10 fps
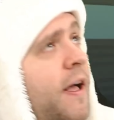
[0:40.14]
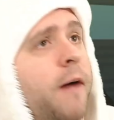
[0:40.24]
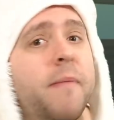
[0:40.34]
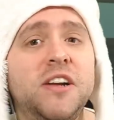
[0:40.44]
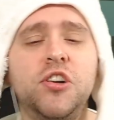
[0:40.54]

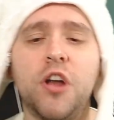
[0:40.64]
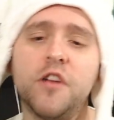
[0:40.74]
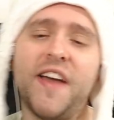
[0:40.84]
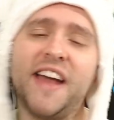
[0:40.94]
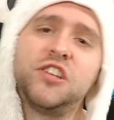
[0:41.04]
and make sure
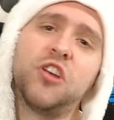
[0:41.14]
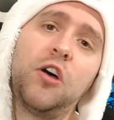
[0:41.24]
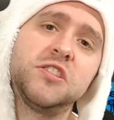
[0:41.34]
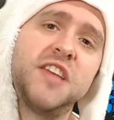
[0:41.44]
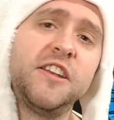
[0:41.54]
notifications
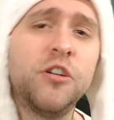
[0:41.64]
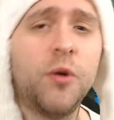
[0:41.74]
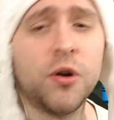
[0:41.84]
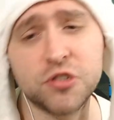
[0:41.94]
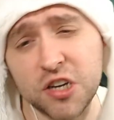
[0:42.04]
are set to
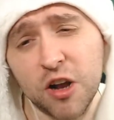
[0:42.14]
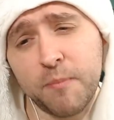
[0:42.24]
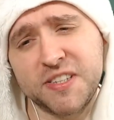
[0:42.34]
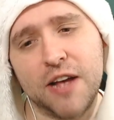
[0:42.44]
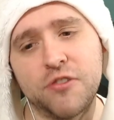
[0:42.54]
all so you don't
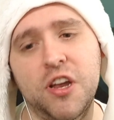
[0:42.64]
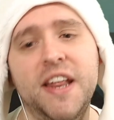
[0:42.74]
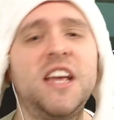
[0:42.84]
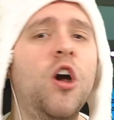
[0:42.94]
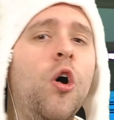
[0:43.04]
miss out on
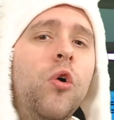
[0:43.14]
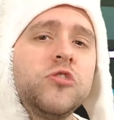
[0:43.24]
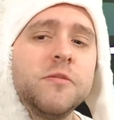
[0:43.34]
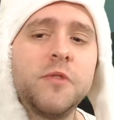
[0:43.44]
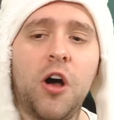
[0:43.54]
any
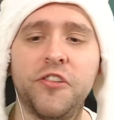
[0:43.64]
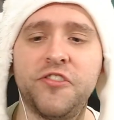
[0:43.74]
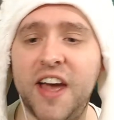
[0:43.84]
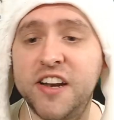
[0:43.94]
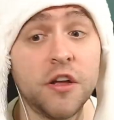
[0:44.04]
awesome
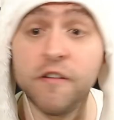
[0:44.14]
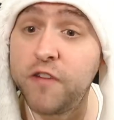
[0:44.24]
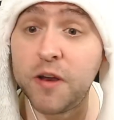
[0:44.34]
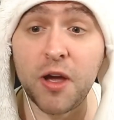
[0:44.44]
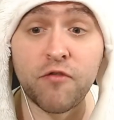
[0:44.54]
content.
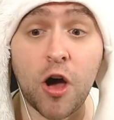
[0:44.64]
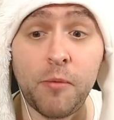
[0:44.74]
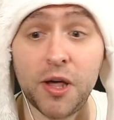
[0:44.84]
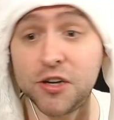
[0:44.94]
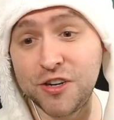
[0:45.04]
Follow me on
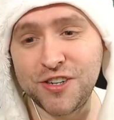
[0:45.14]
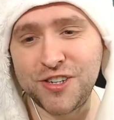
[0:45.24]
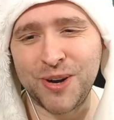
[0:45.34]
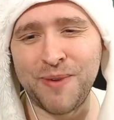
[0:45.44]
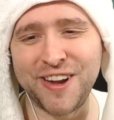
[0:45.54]
Roblox,
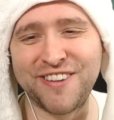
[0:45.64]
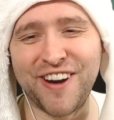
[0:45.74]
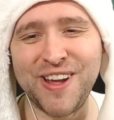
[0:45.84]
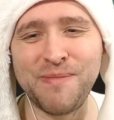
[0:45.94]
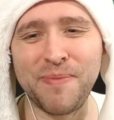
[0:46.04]
join my
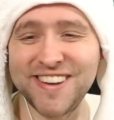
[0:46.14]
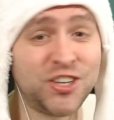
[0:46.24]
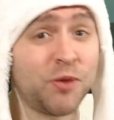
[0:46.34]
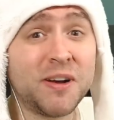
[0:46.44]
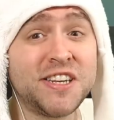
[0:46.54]
group,
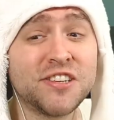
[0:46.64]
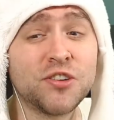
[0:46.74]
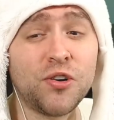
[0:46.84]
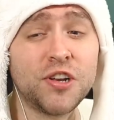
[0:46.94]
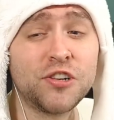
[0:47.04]
join my
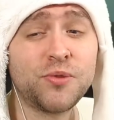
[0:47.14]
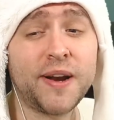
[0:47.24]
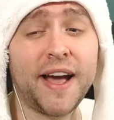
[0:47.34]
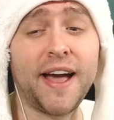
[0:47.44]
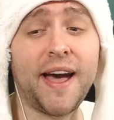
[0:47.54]
Discord,
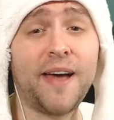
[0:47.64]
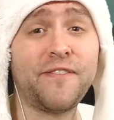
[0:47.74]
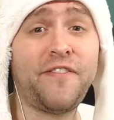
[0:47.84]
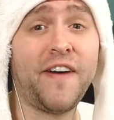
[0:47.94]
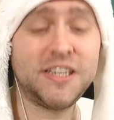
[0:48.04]
Twitter, and
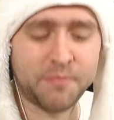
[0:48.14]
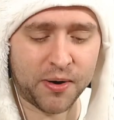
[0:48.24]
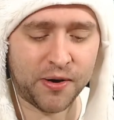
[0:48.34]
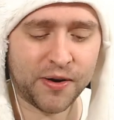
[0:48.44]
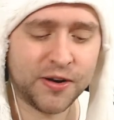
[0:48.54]

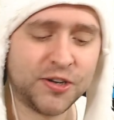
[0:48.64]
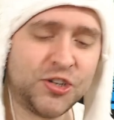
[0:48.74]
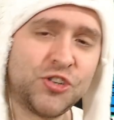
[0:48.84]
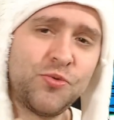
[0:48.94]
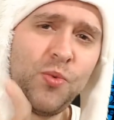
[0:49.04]
Facebook.
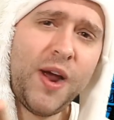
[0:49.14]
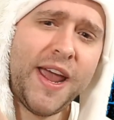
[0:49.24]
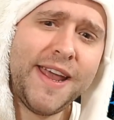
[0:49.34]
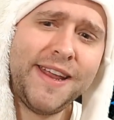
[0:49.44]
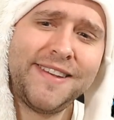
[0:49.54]
Sweet!